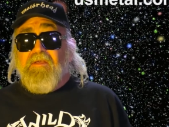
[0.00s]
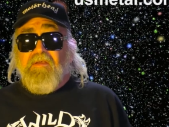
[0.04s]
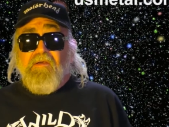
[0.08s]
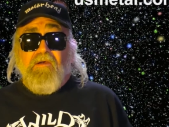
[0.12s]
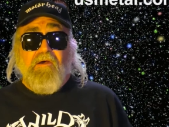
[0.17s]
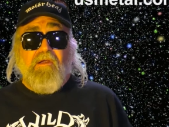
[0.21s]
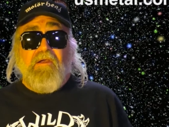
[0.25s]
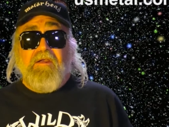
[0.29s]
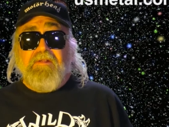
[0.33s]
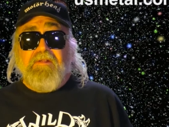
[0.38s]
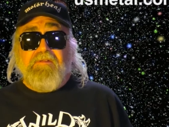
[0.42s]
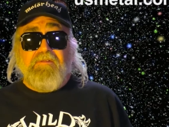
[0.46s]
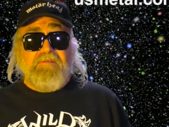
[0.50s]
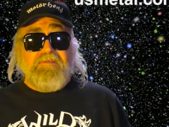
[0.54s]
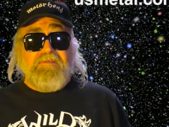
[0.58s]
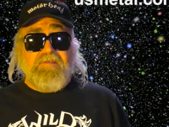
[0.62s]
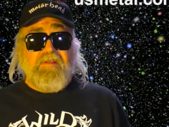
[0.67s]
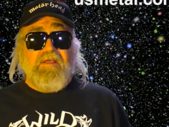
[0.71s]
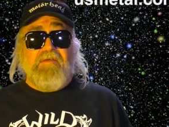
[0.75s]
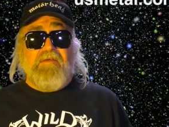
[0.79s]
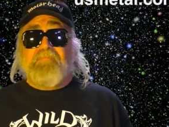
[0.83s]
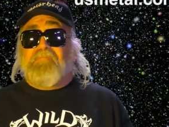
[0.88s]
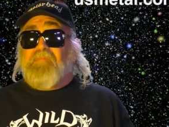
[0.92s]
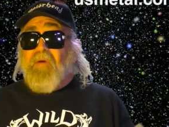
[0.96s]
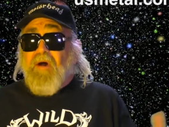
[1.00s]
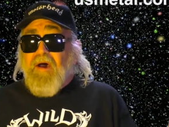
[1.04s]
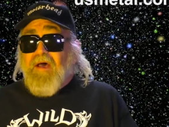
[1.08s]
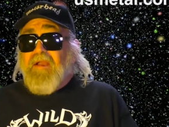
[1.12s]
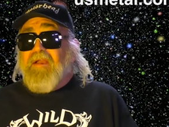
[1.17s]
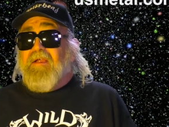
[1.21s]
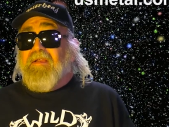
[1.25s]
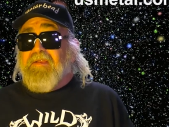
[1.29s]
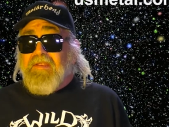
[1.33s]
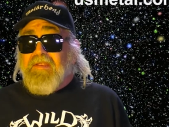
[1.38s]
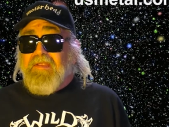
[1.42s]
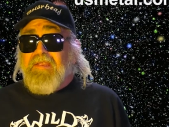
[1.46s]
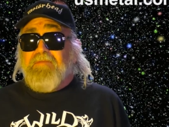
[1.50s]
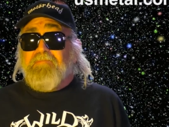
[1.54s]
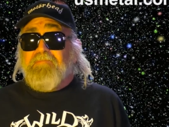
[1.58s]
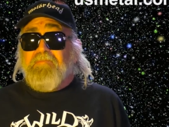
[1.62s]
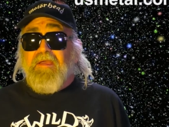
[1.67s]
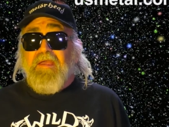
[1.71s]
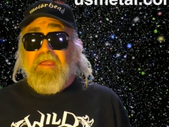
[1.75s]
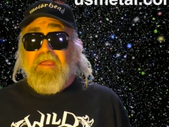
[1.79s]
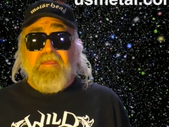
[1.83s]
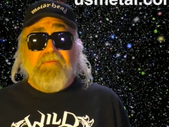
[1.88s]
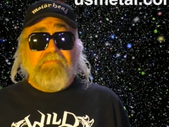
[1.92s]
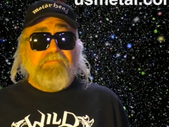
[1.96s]
articles that I bought on
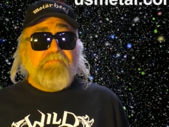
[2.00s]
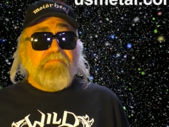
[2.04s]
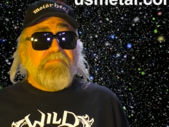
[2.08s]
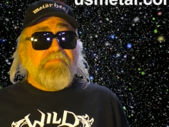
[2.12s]
eBay